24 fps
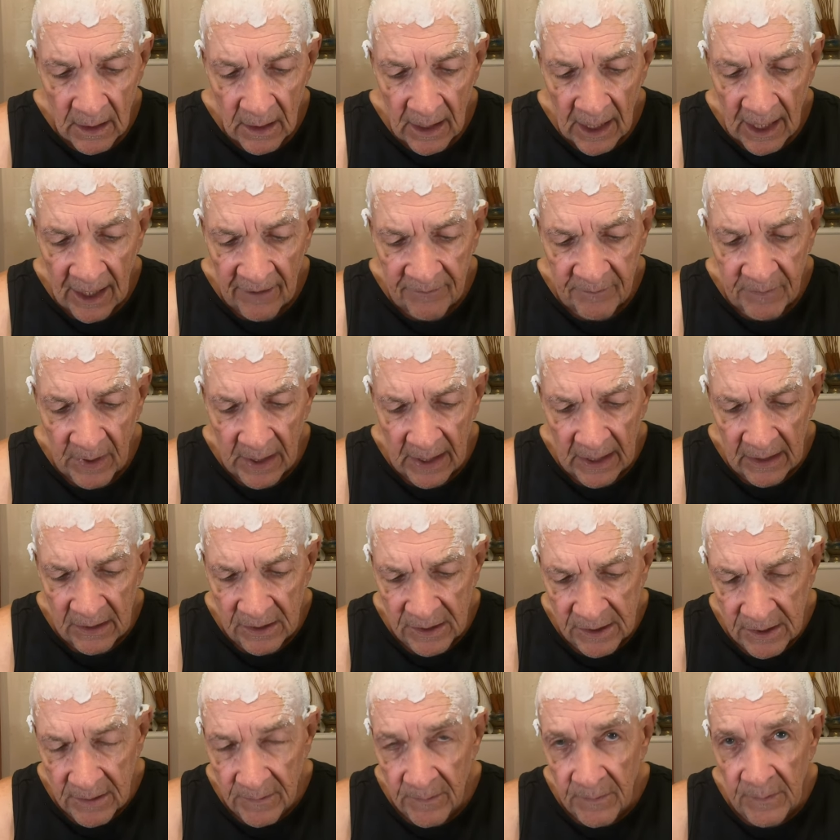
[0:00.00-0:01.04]
half
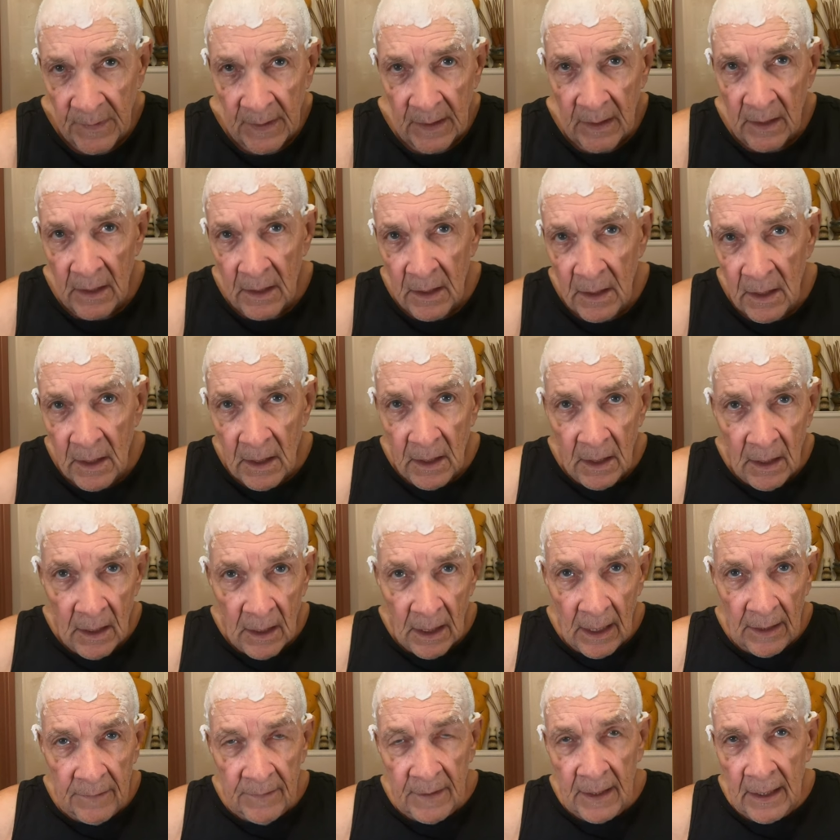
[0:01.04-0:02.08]
pints.
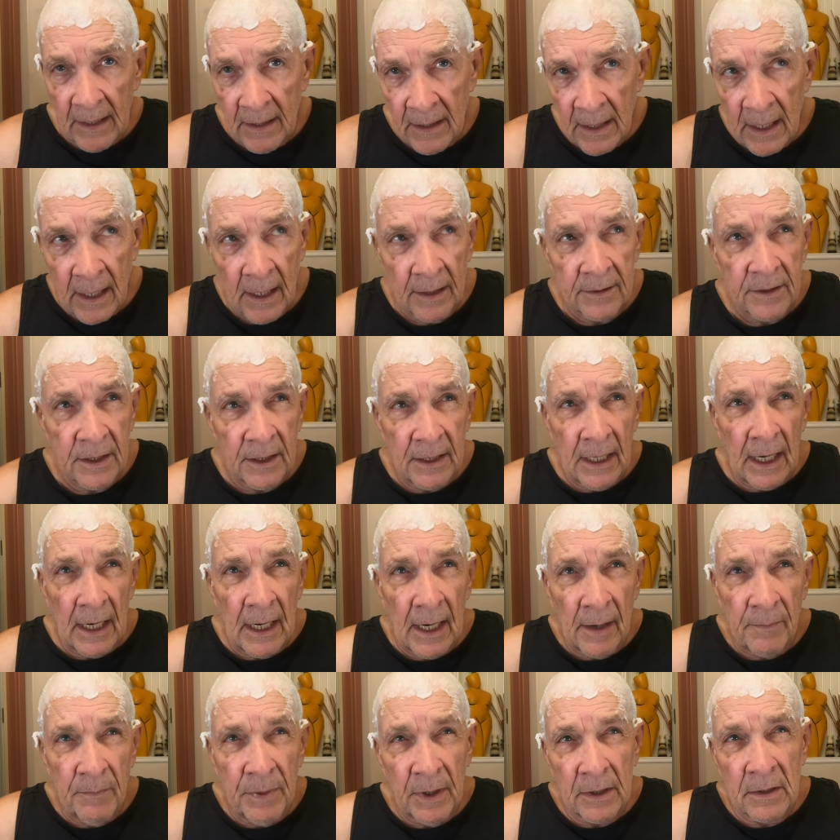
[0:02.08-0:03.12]
And then uh, today
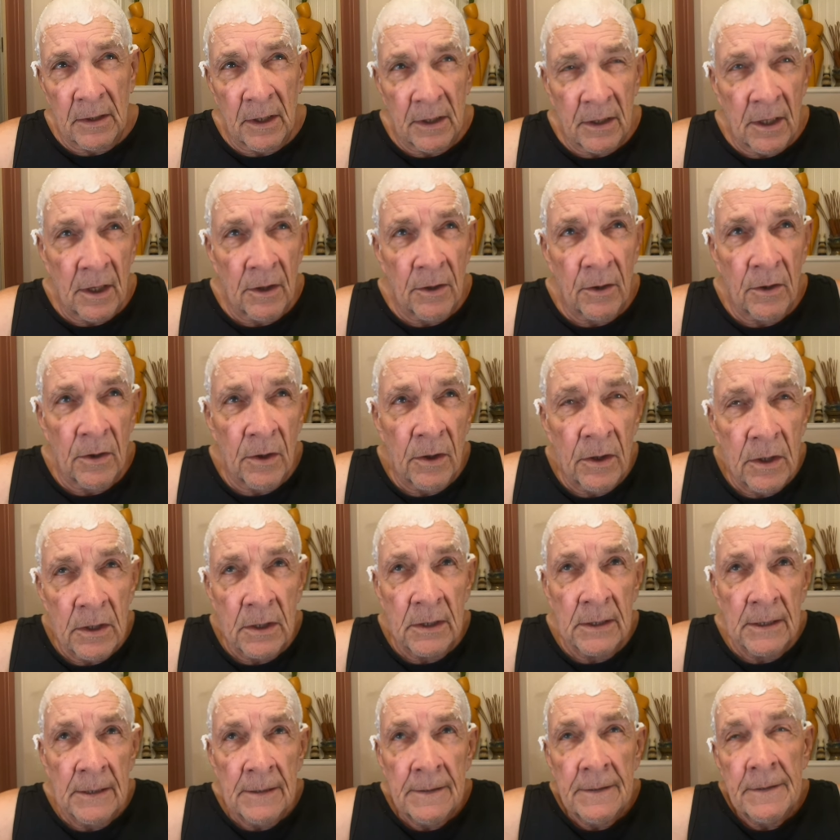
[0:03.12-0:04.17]
I picked another,
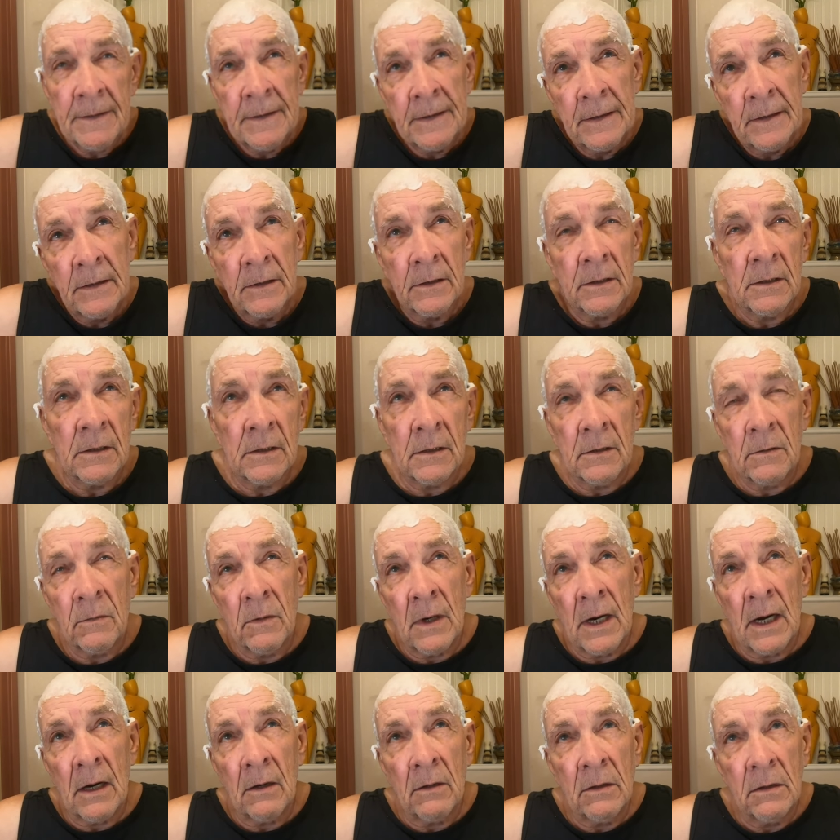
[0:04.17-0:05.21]
oh
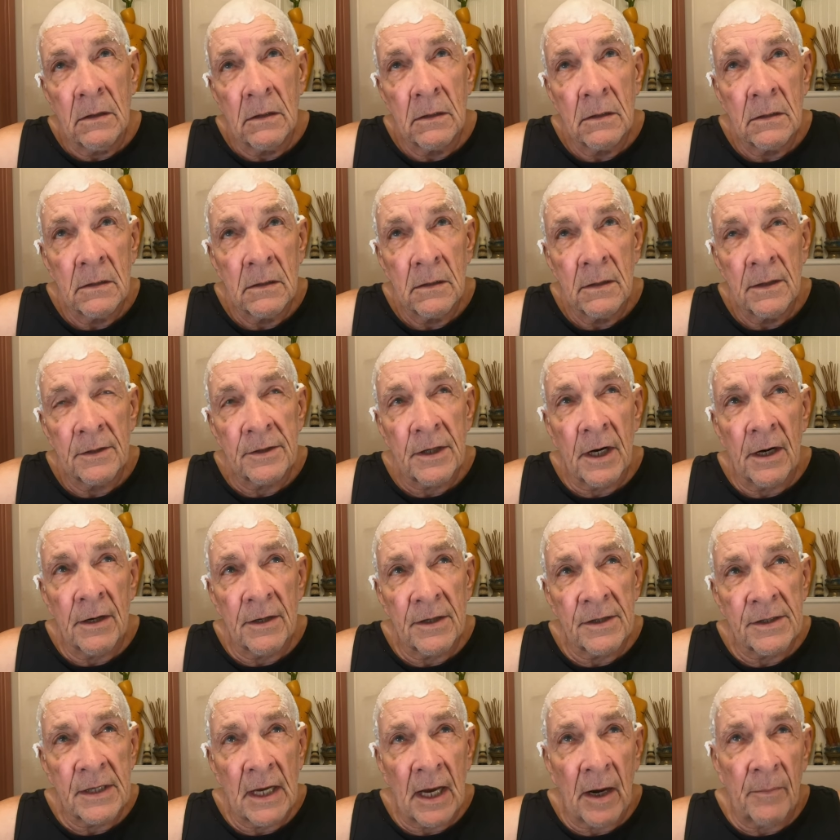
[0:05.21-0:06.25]
wow, it's hard
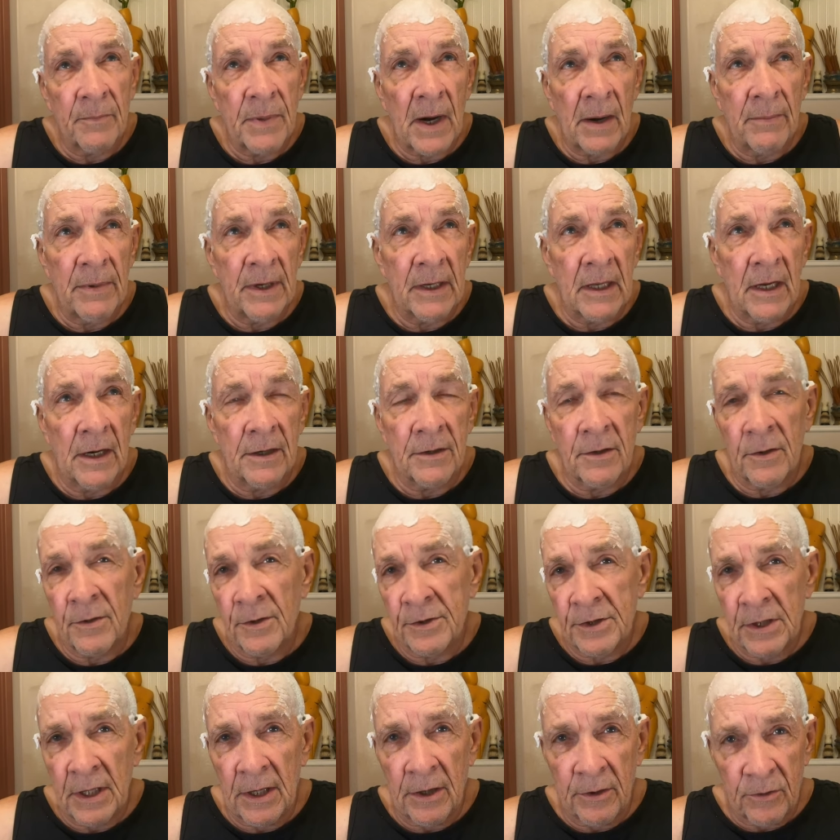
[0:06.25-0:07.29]
to say. I'll probably get another
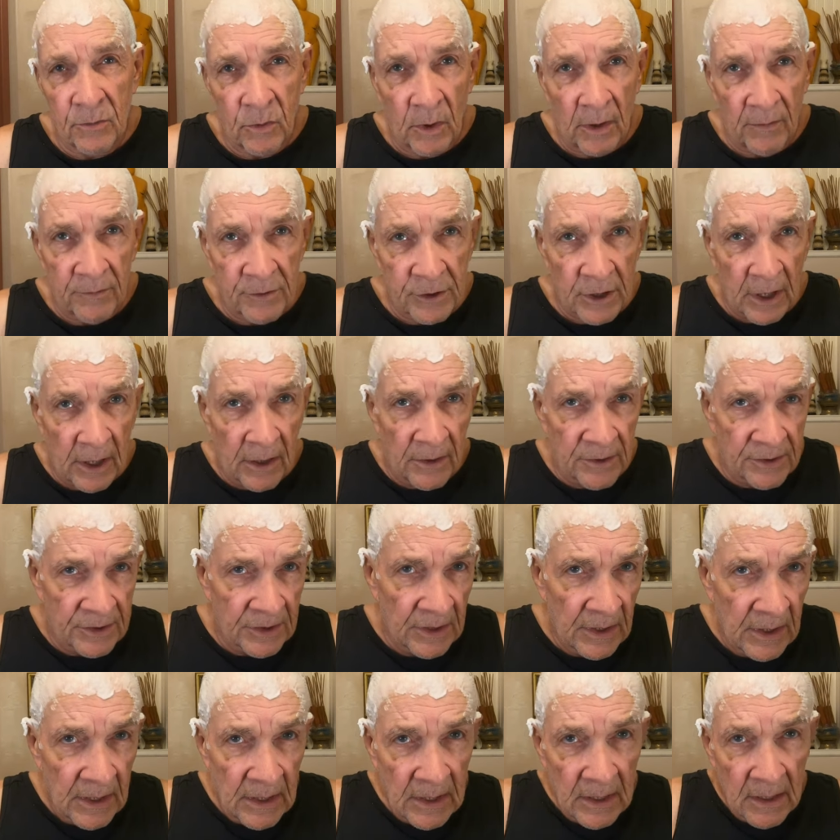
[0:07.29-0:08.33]
10 or 12
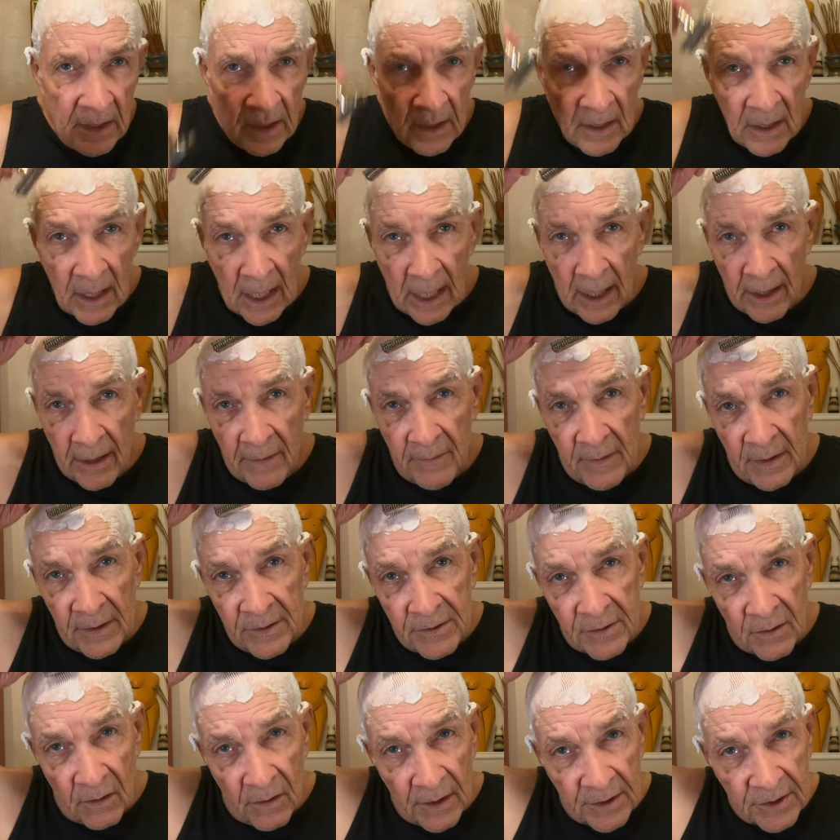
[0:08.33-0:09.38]
jars out of it.
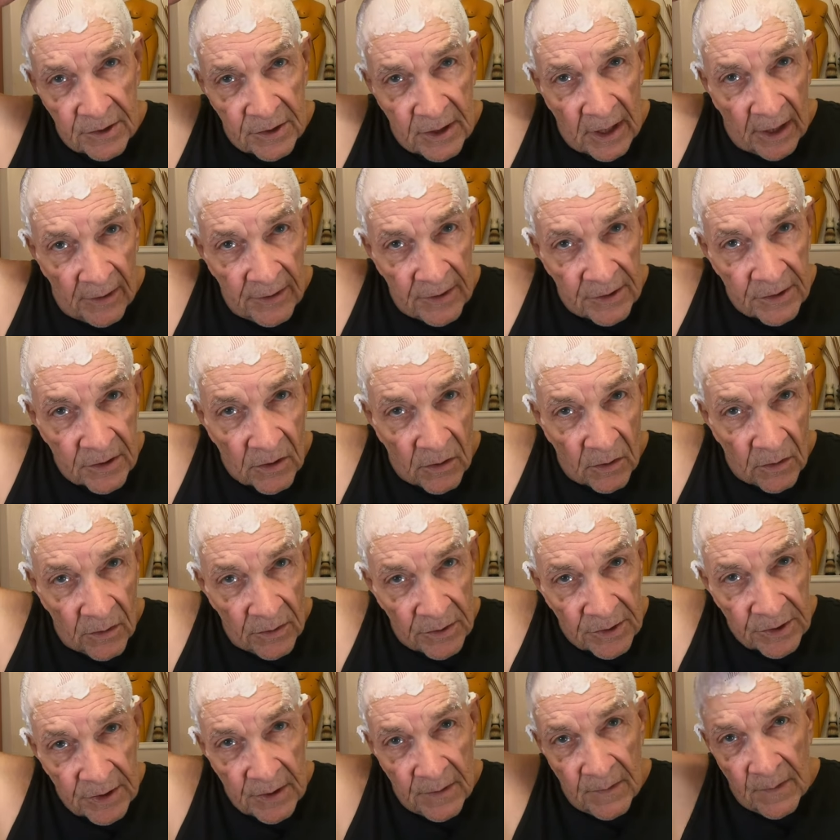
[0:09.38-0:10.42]
So let's see how this
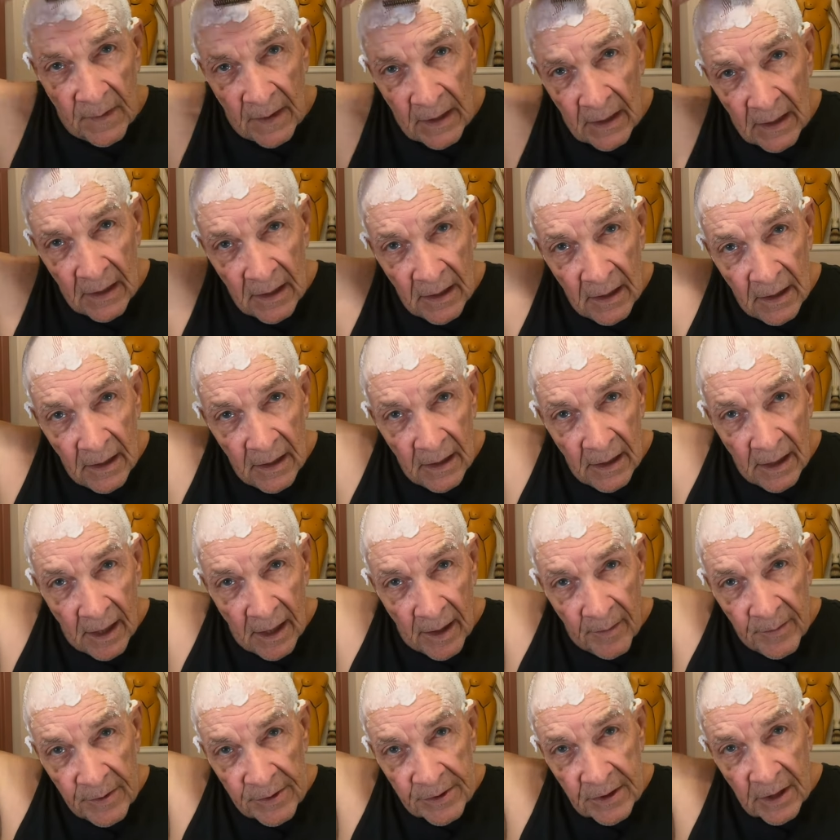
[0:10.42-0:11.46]
goes.
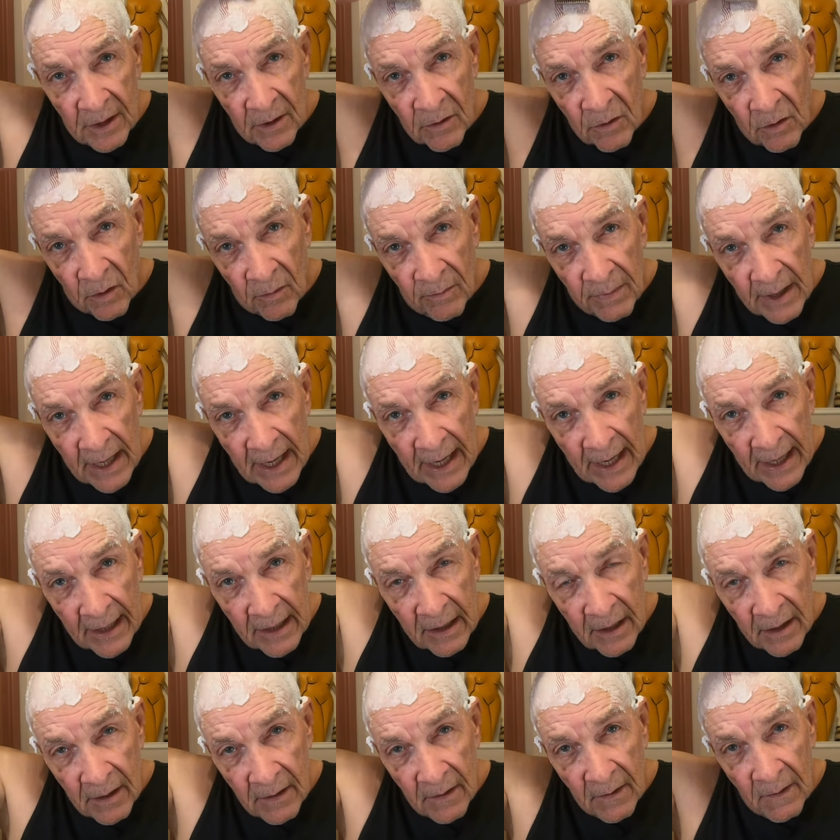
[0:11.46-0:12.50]
I'm just going to go back.